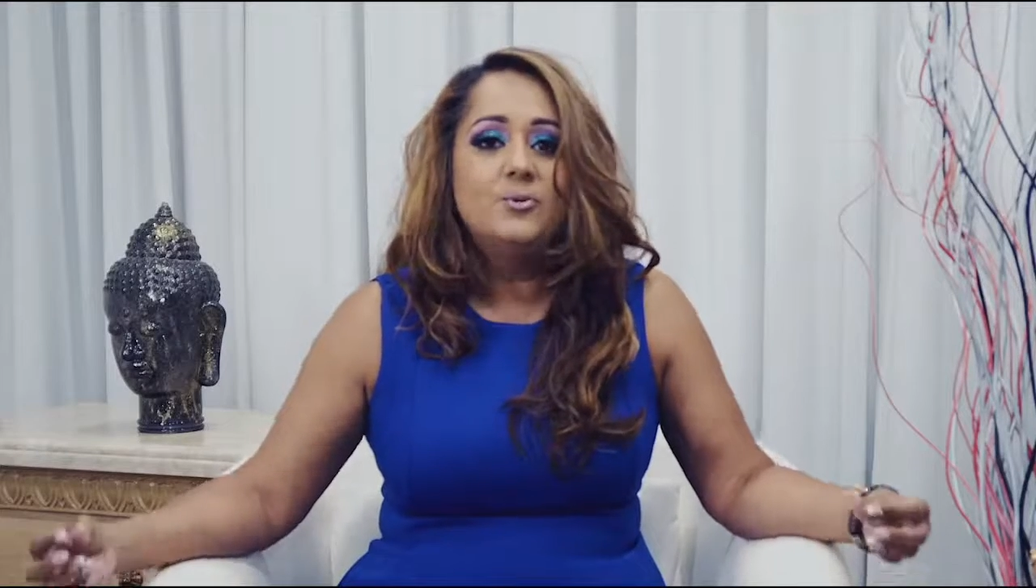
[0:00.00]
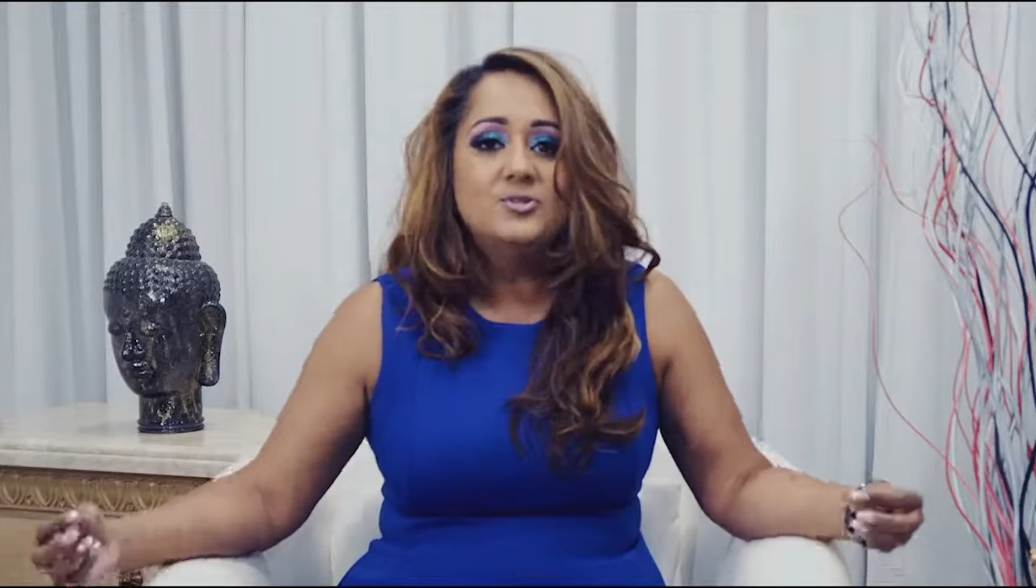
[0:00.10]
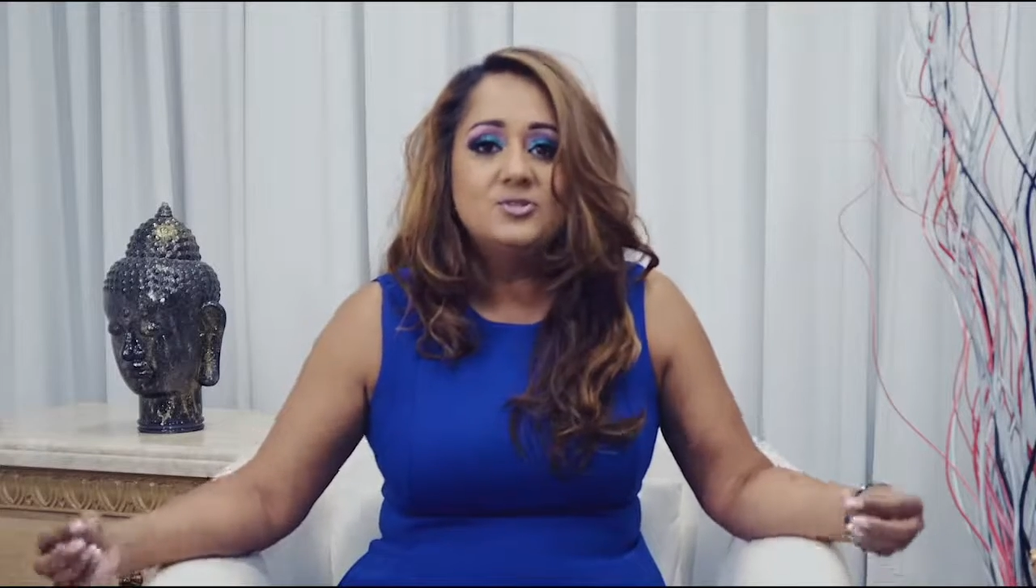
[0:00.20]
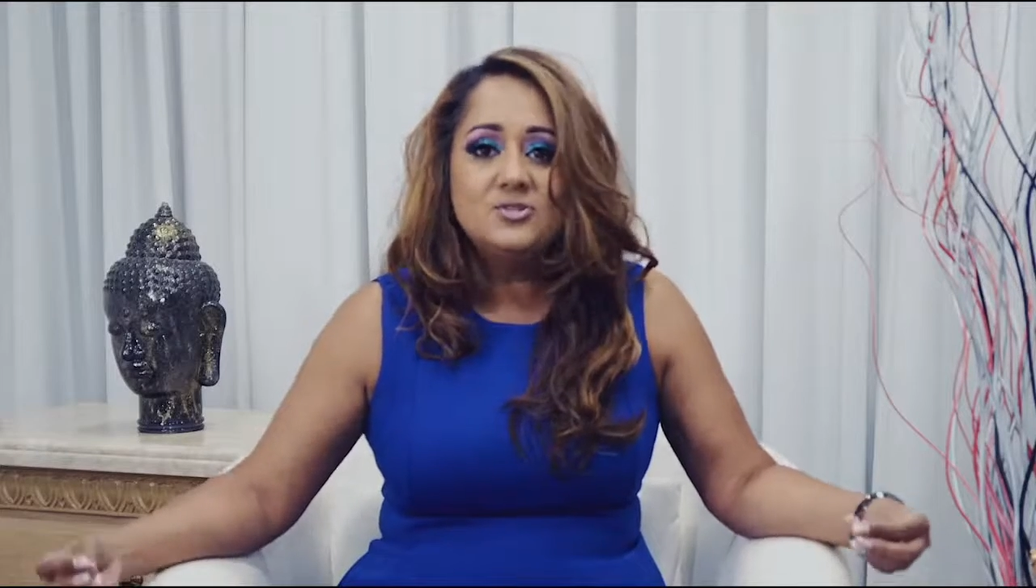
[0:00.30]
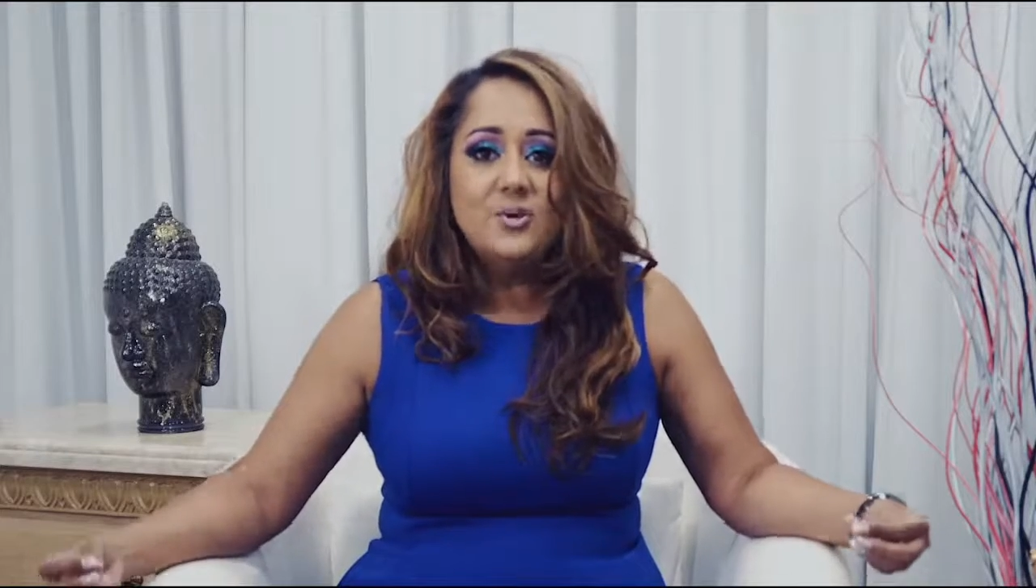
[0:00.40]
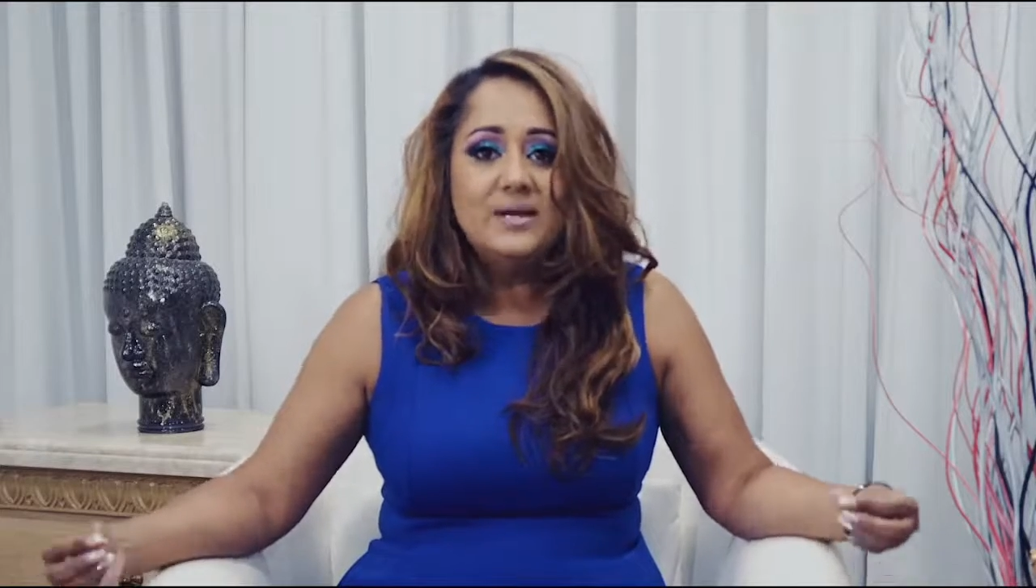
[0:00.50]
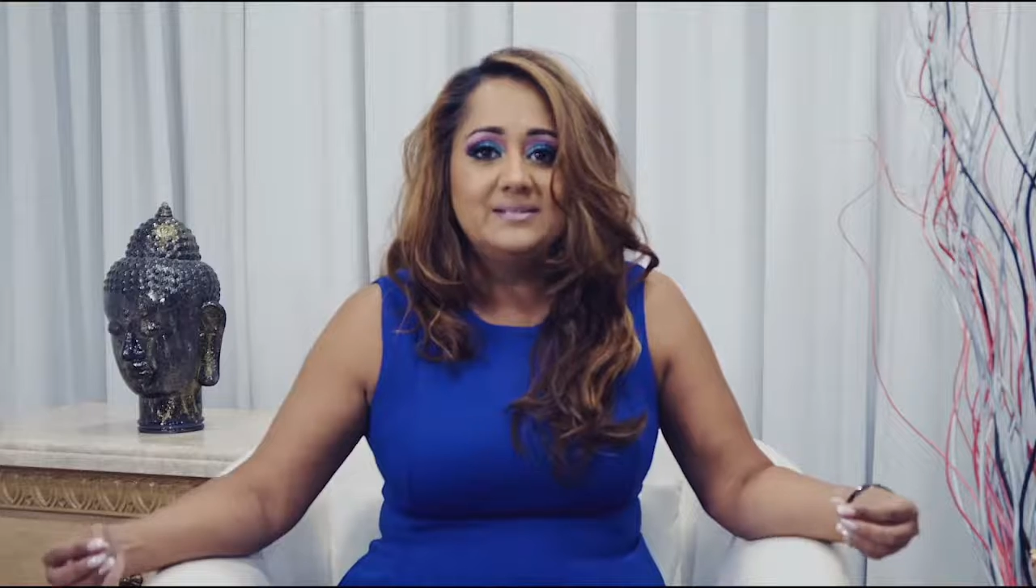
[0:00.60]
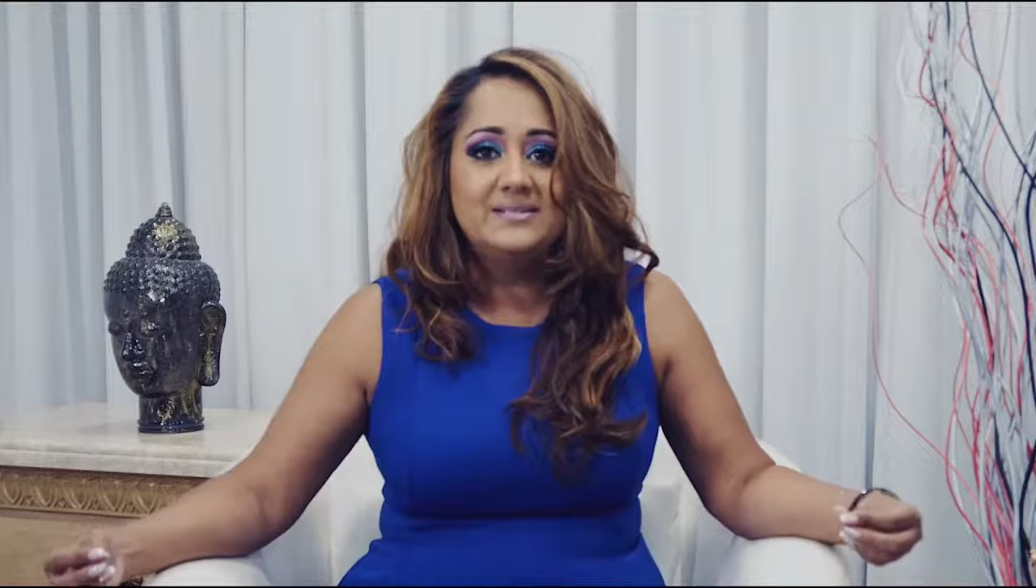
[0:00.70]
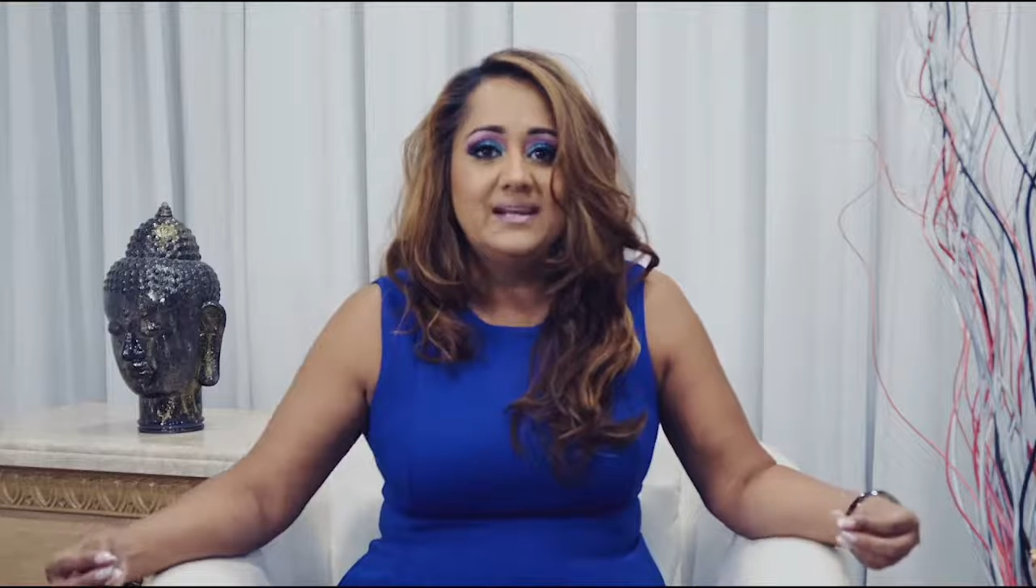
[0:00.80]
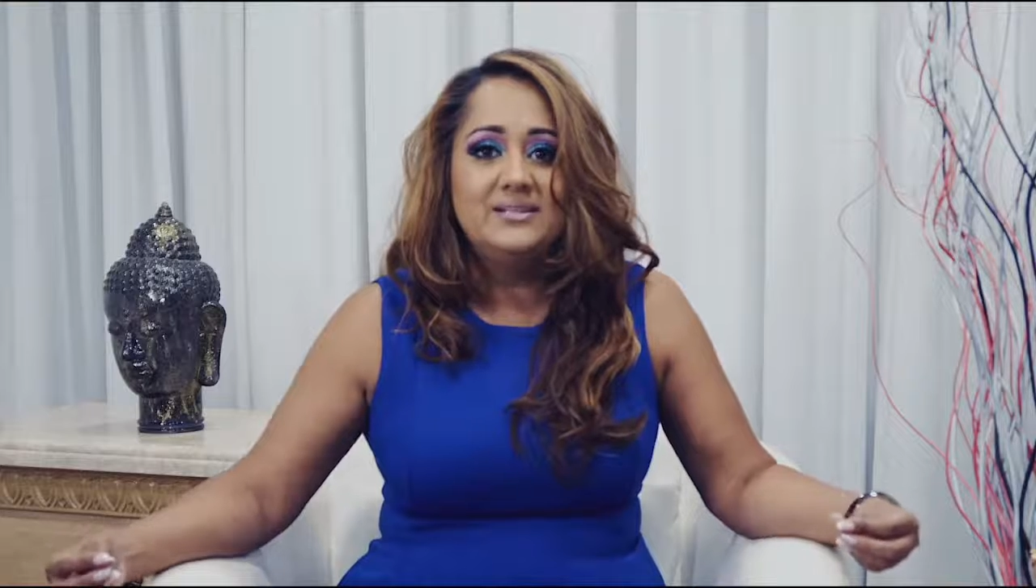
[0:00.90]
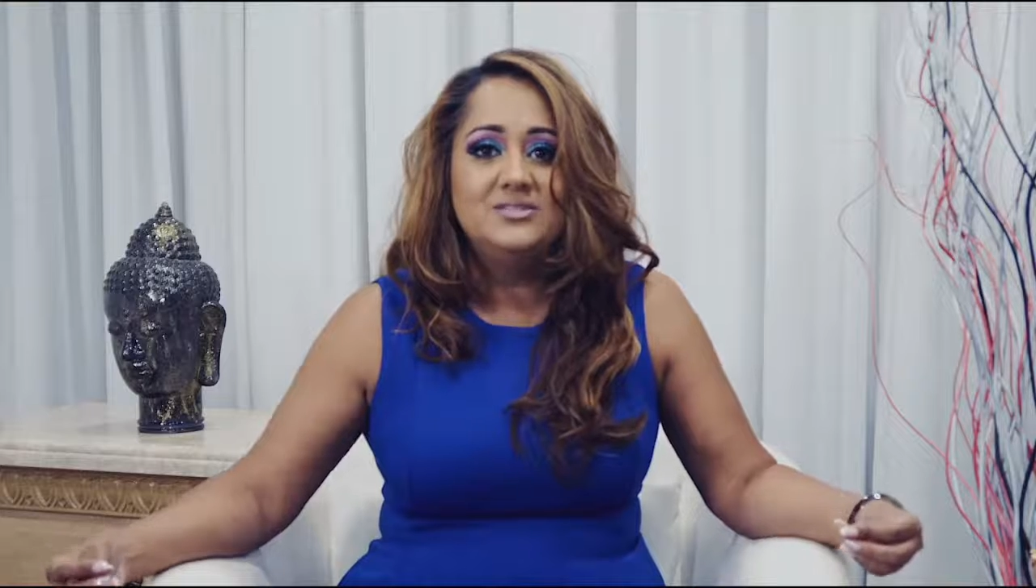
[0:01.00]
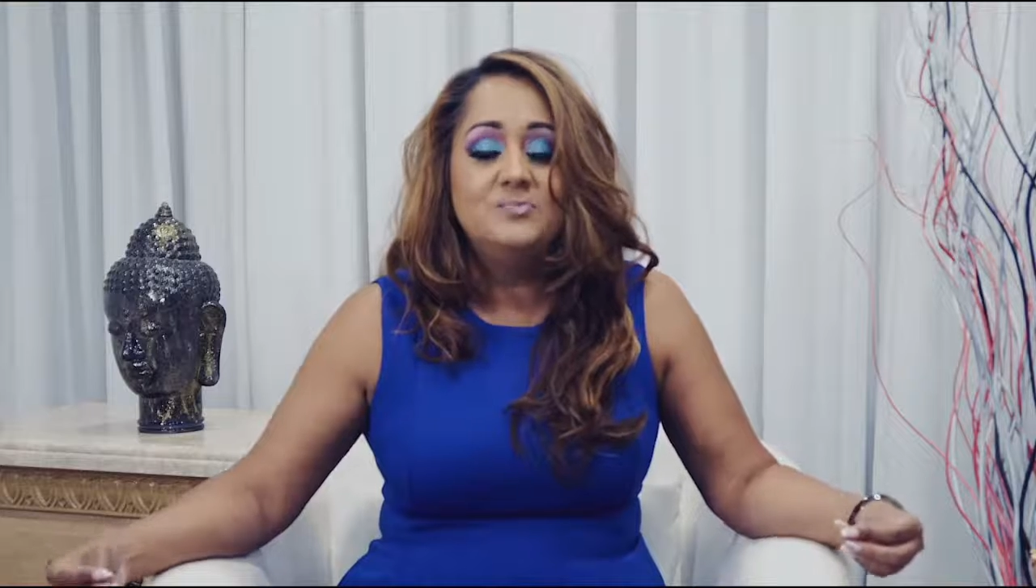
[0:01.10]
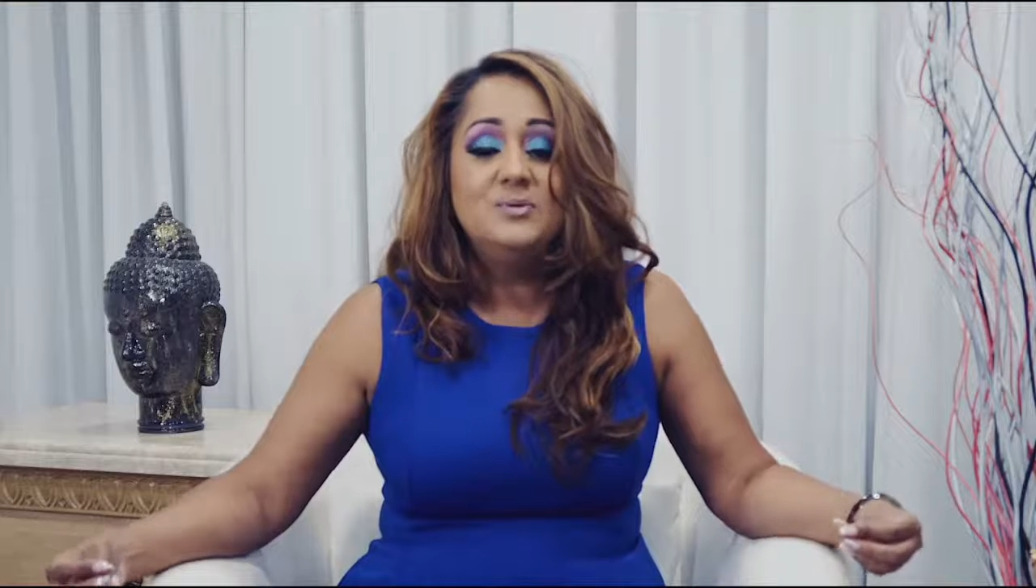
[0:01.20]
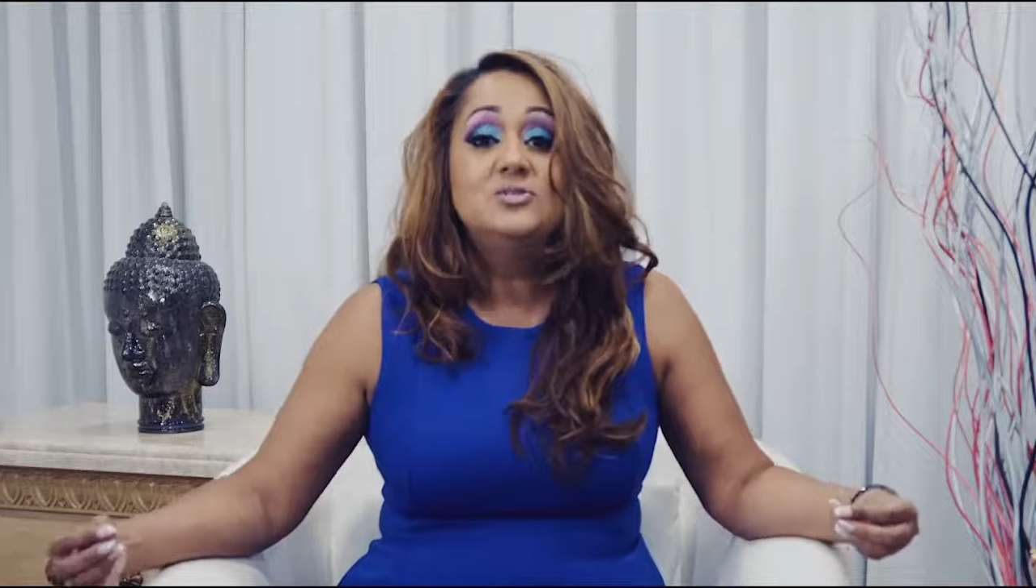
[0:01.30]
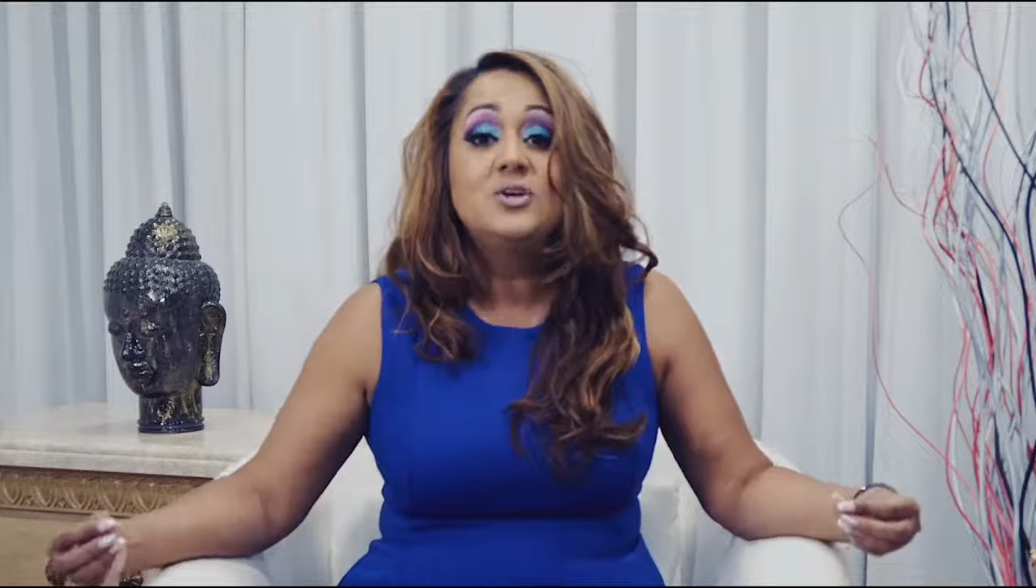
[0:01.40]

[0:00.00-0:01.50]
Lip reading: and we're so excited to be